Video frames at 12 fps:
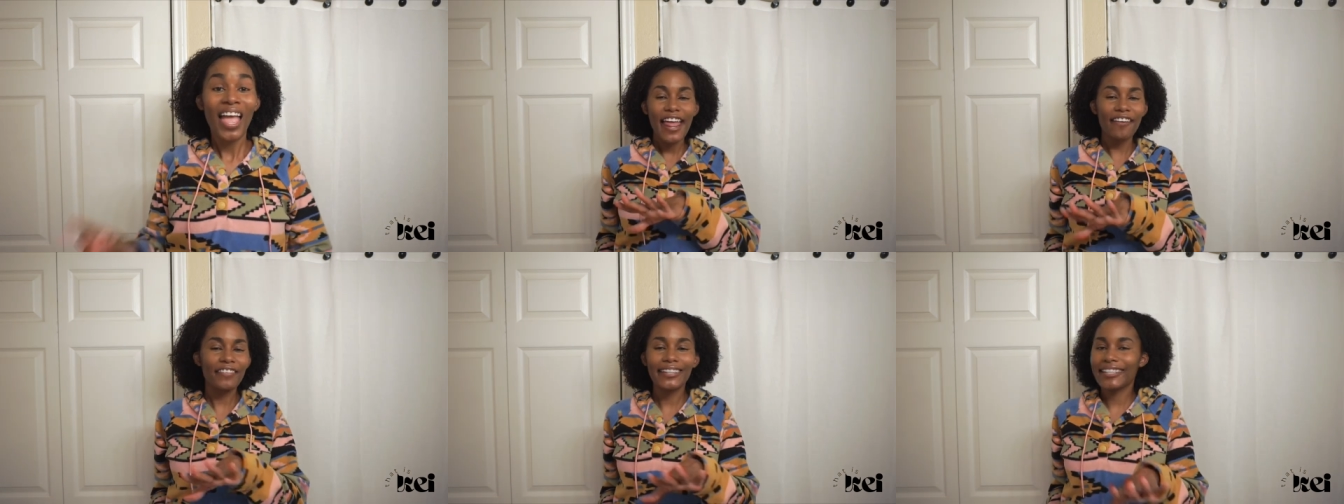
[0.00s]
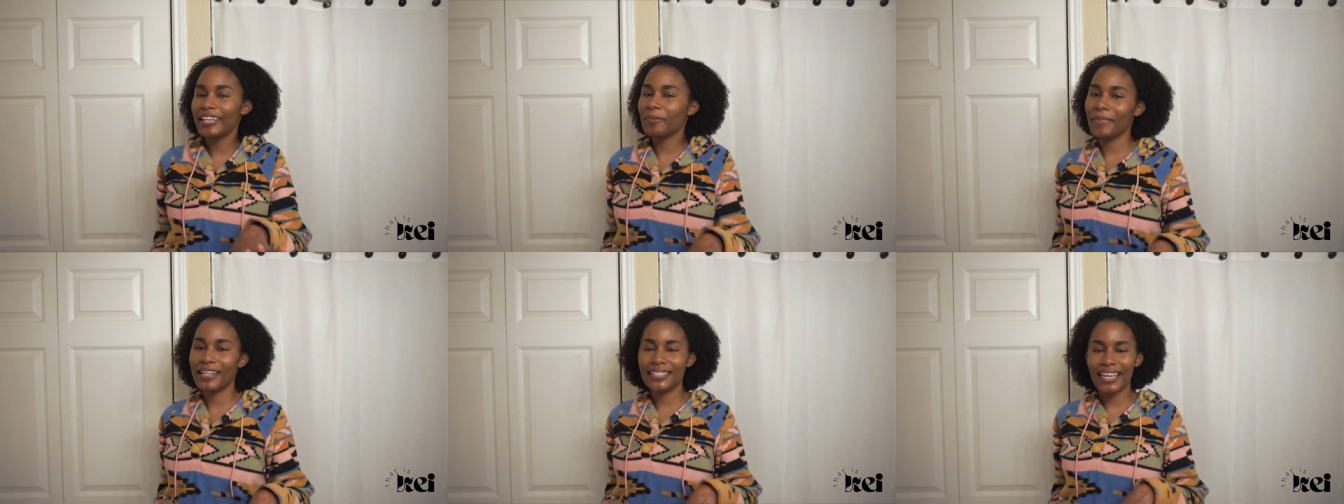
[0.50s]
Every good
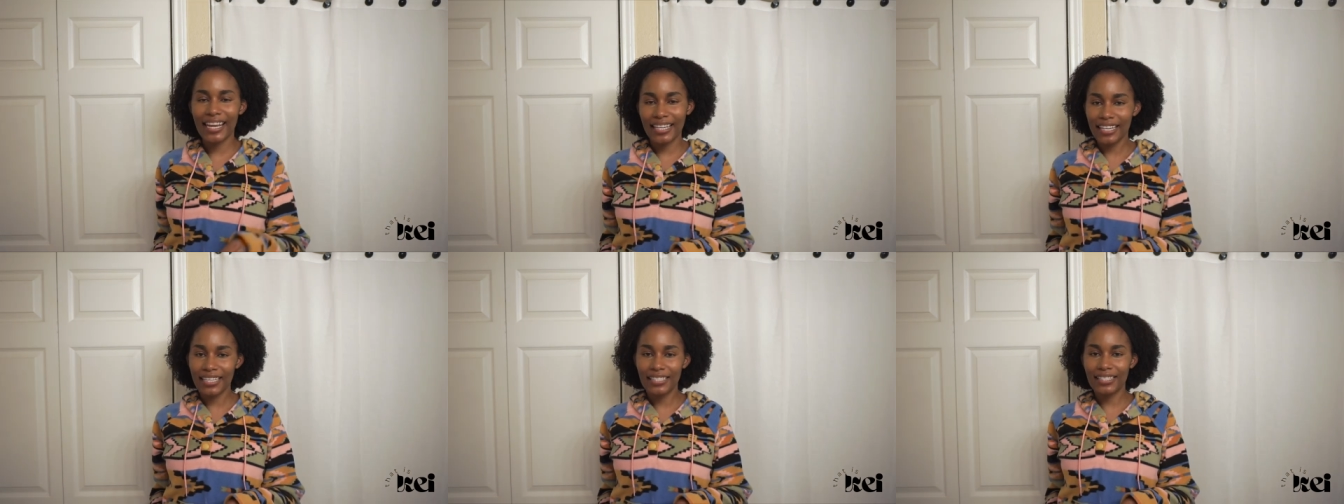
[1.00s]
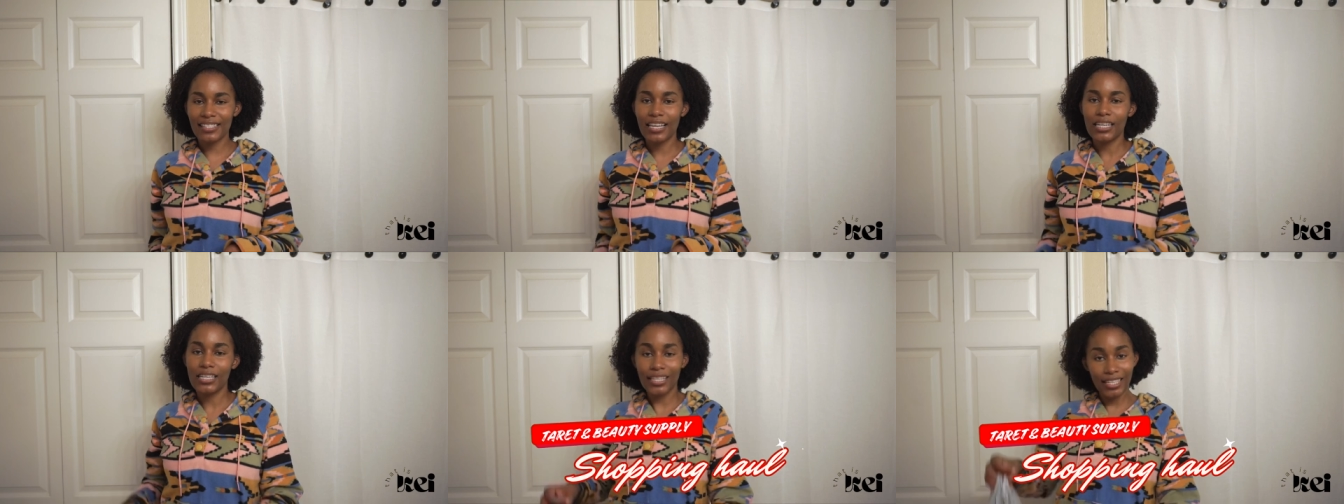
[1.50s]
maintenance
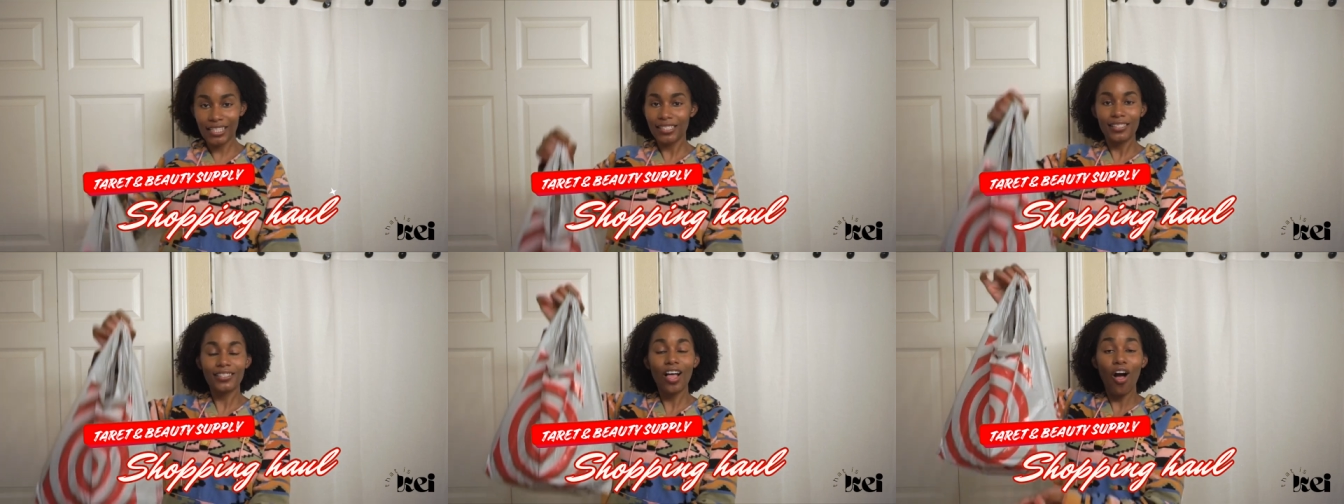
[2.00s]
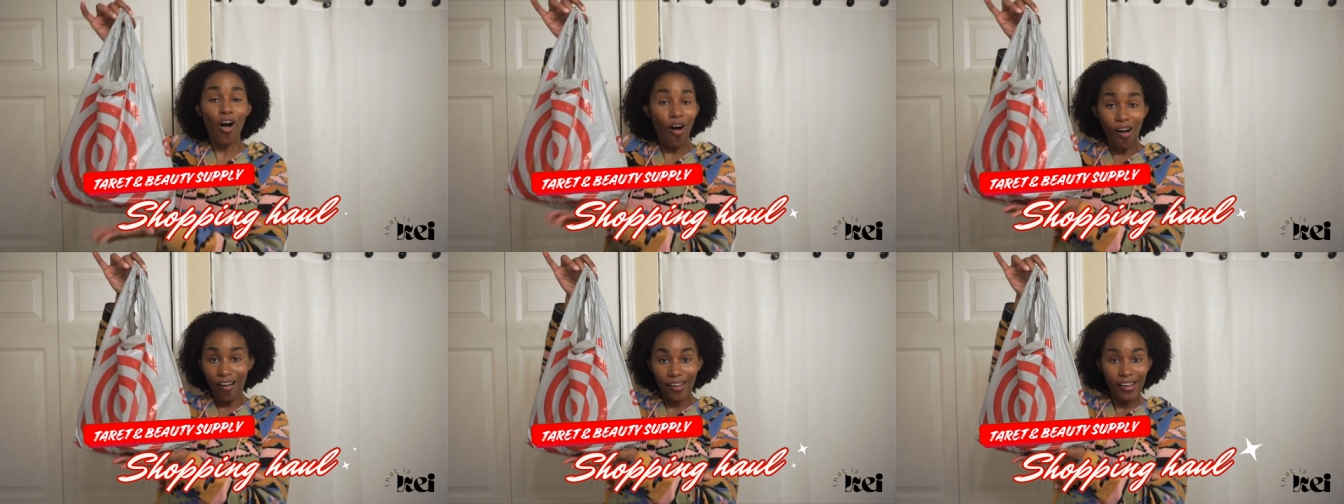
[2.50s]
needs a
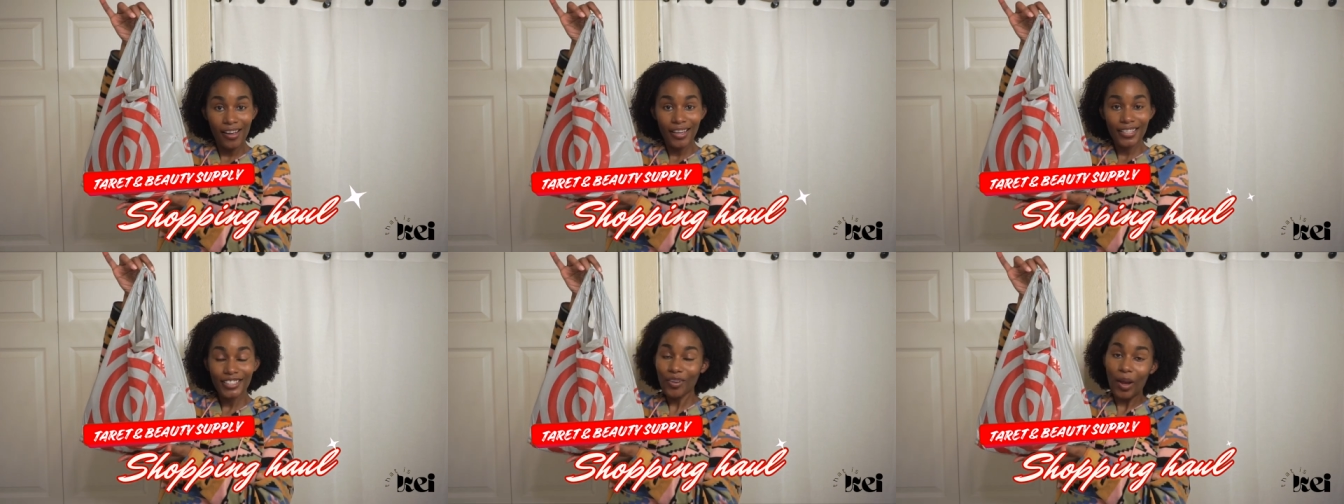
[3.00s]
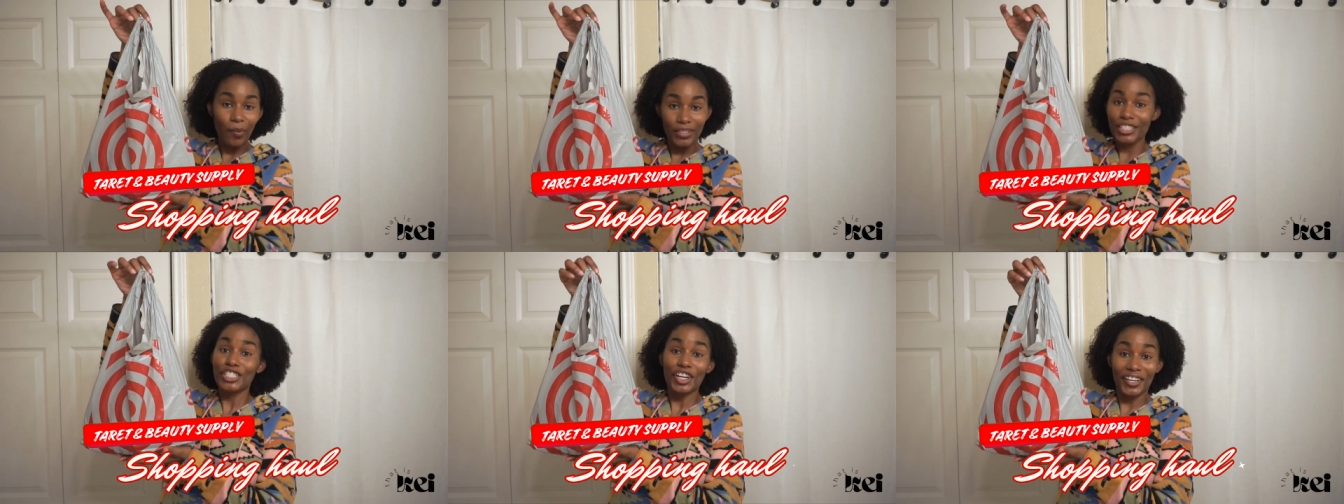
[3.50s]
haul. So I
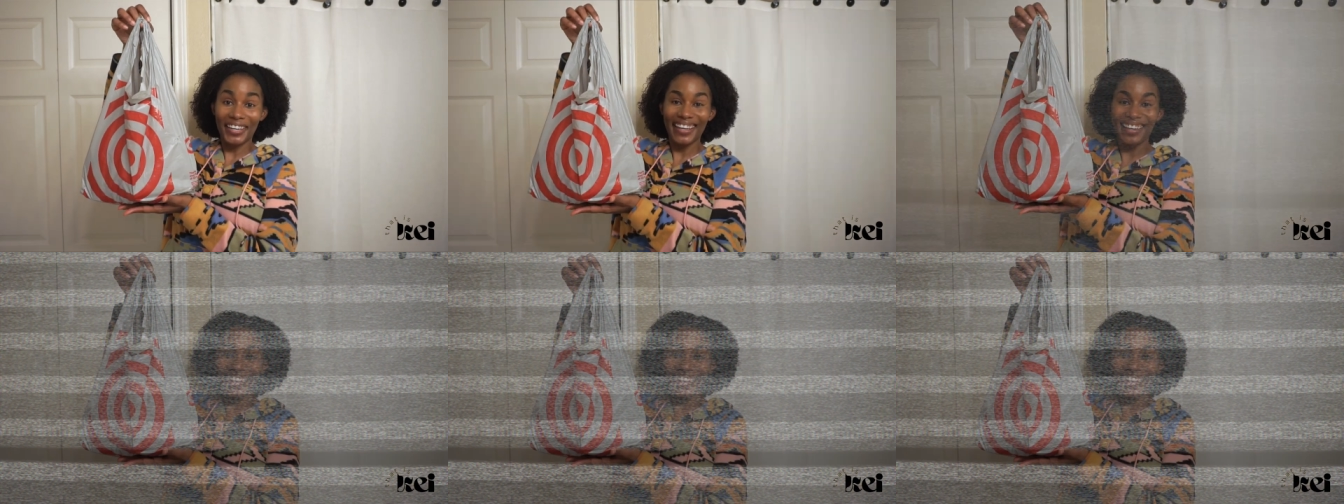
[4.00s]
went to Target.